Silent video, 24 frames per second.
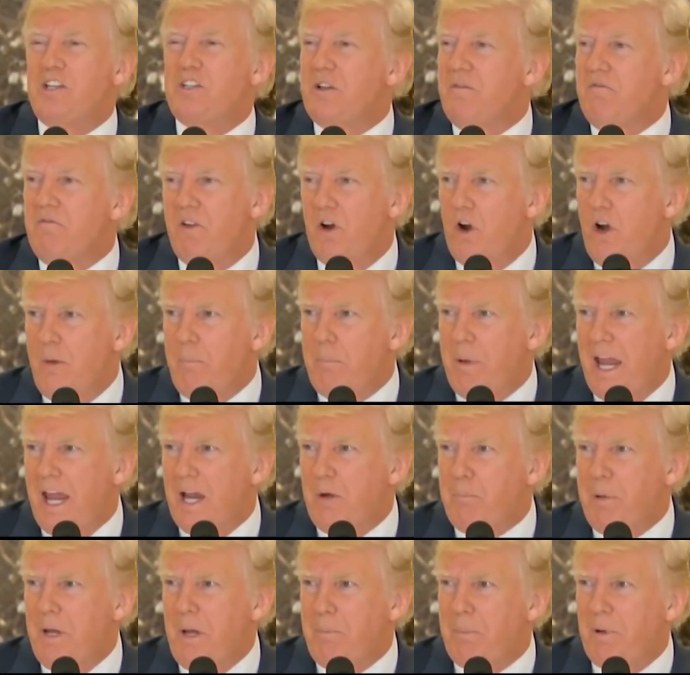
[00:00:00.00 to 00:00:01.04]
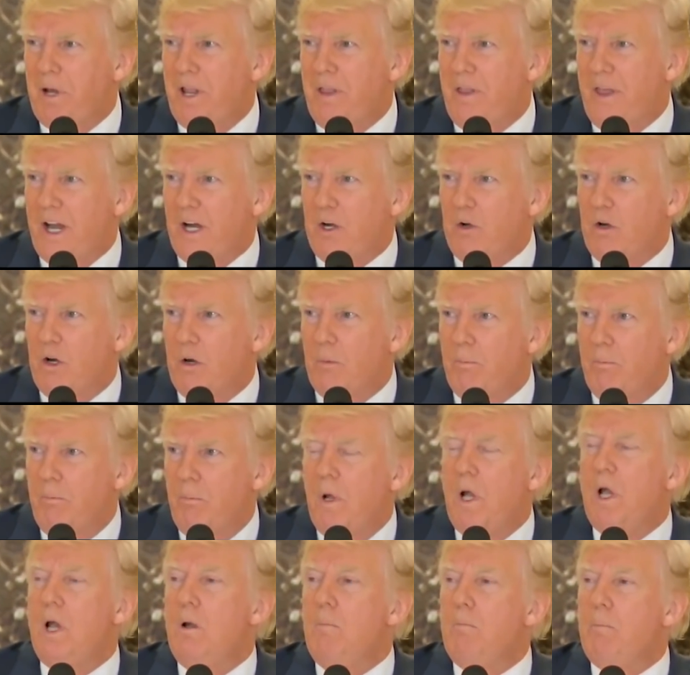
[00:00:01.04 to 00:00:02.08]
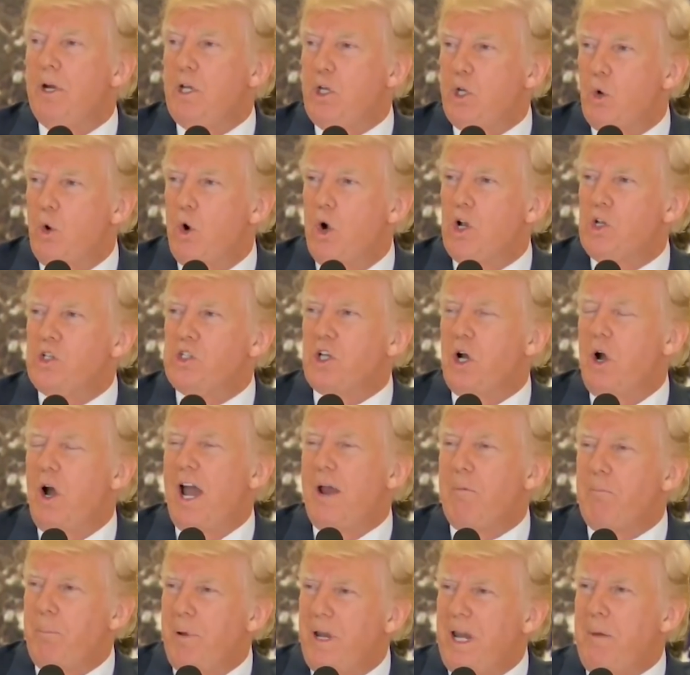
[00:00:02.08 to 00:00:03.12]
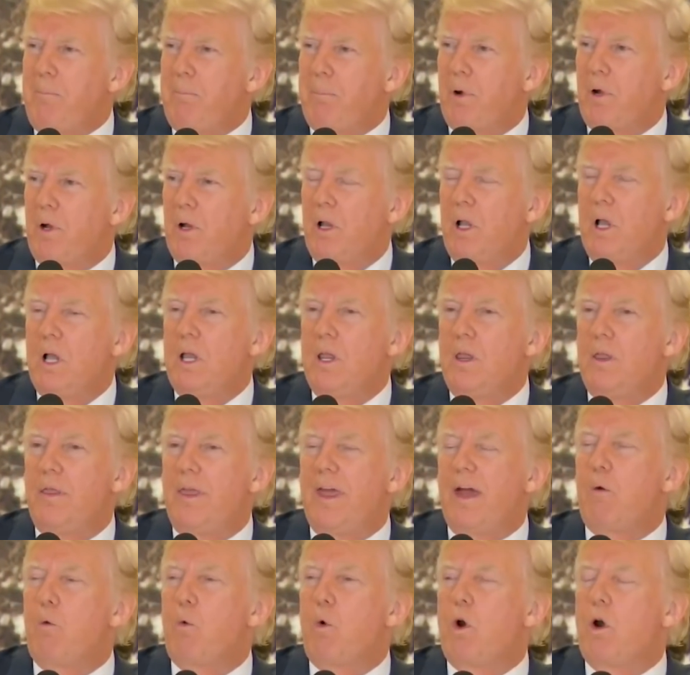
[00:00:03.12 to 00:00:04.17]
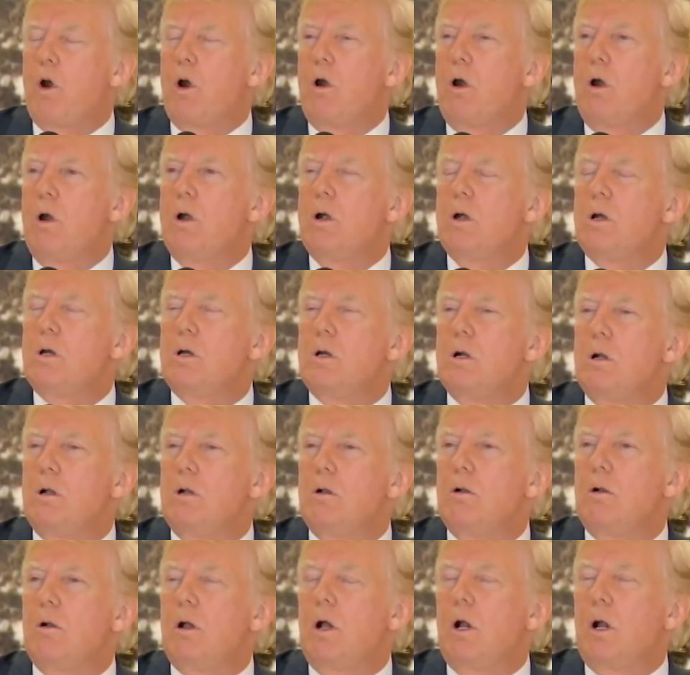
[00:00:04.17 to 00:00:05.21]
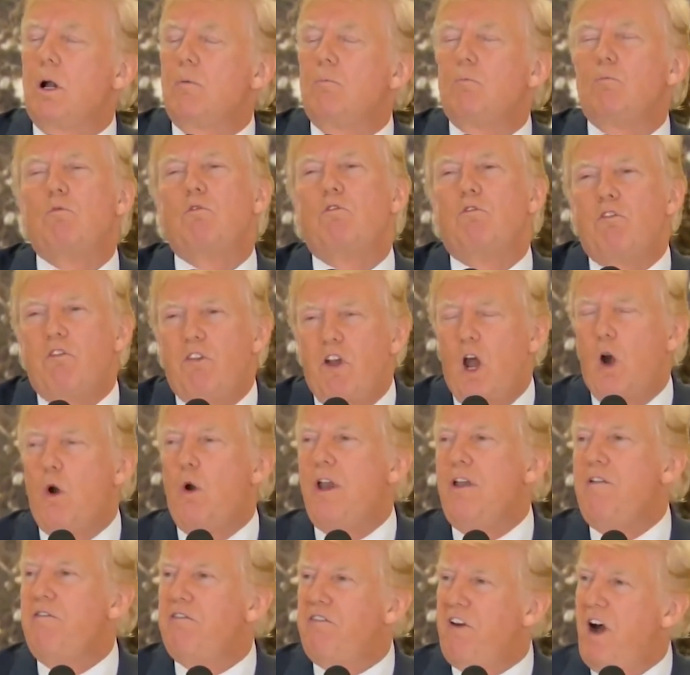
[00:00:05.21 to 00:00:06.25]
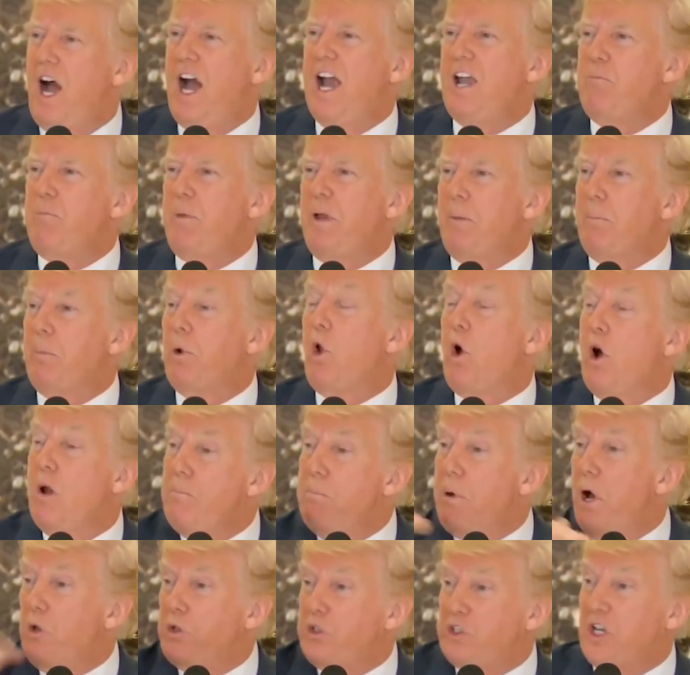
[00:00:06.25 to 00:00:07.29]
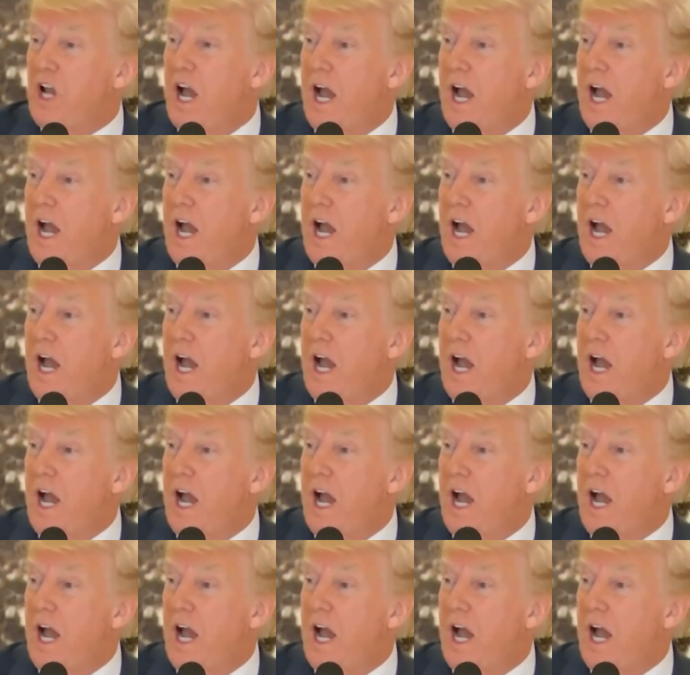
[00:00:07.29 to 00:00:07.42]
You had some very bad people in that group, but you also had people that were very fine people on both